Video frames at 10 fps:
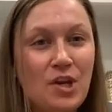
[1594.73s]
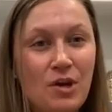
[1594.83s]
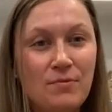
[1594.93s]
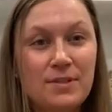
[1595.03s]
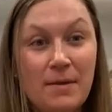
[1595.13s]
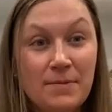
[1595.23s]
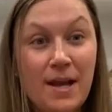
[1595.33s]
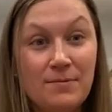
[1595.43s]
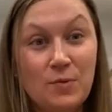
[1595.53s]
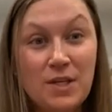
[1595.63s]

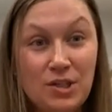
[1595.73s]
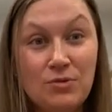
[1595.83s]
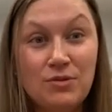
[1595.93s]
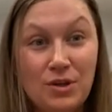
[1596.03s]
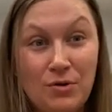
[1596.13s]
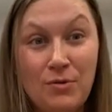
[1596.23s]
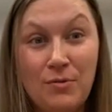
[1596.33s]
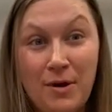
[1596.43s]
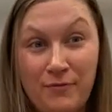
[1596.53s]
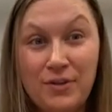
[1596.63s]
Sometimes we do
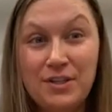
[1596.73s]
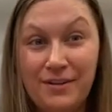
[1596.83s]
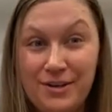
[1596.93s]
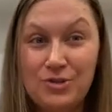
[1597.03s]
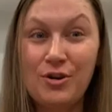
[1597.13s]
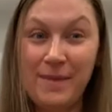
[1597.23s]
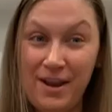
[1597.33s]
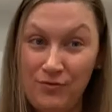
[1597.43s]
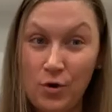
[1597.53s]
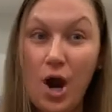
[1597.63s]
fertility treatment
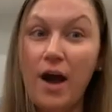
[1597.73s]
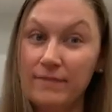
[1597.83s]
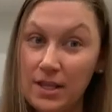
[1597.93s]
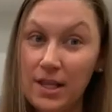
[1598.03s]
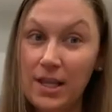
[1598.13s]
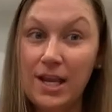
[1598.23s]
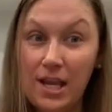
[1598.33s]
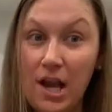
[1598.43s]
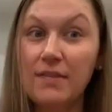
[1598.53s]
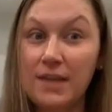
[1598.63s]
if we're ovulating
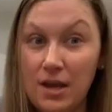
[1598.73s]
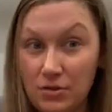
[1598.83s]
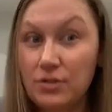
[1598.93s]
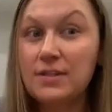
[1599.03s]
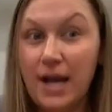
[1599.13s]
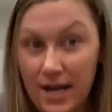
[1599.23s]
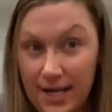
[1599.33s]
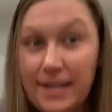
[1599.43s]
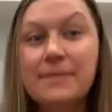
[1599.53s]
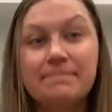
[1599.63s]
on the other
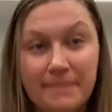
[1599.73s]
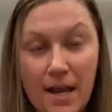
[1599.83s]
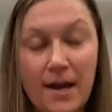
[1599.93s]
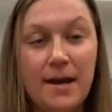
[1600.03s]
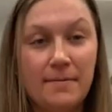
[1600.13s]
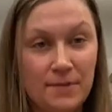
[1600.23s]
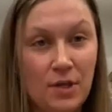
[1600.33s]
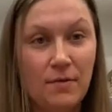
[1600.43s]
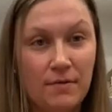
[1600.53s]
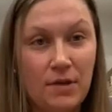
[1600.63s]
side.
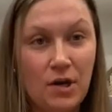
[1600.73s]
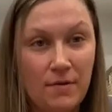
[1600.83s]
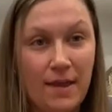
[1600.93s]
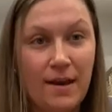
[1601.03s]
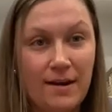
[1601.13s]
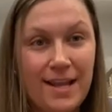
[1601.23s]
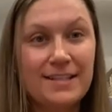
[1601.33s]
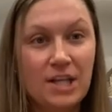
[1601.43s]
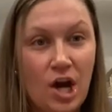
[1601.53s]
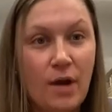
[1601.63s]
So, that is
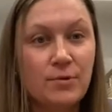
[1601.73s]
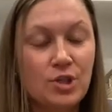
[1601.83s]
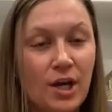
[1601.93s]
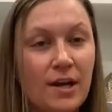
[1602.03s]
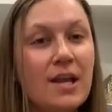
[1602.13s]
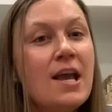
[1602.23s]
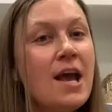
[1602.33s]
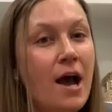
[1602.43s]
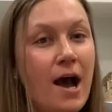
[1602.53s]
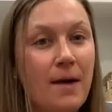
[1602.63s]
an option.
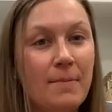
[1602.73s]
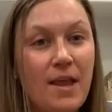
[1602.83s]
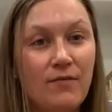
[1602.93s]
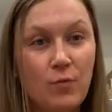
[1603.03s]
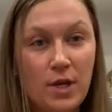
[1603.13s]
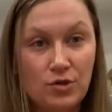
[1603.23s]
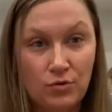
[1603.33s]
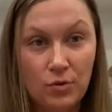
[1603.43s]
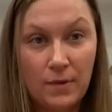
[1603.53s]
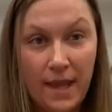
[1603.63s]
If we
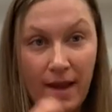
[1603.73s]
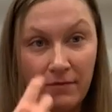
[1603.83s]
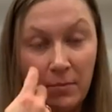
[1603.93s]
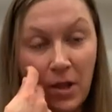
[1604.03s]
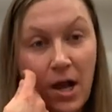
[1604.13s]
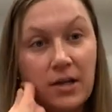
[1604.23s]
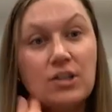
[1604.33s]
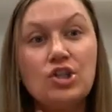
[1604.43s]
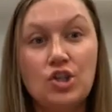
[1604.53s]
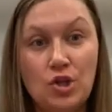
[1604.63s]
truly have a blocked
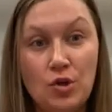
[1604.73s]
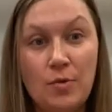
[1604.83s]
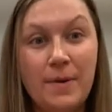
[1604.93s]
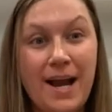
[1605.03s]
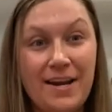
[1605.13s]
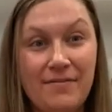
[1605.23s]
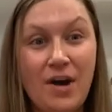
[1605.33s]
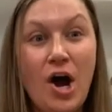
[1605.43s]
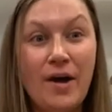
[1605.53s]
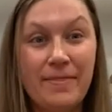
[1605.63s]
tube kind of
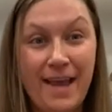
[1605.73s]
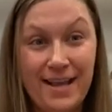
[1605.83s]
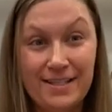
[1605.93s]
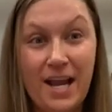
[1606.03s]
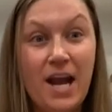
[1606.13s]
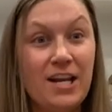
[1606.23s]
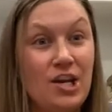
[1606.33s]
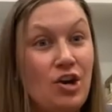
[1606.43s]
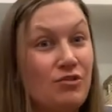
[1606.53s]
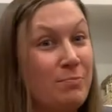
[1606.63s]
on that side and
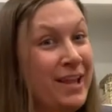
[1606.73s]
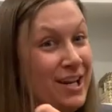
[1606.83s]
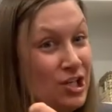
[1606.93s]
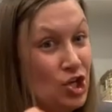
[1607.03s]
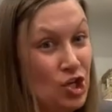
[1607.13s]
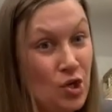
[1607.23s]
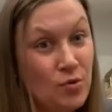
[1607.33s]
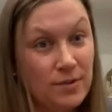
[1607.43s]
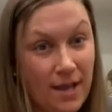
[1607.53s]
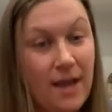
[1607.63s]
are planning to use
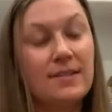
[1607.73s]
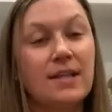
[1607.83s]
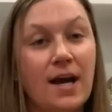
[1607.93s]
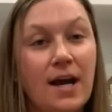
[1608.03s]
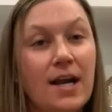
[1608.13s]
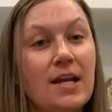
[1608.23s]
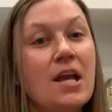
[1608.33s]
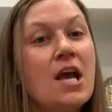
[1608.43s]
that side,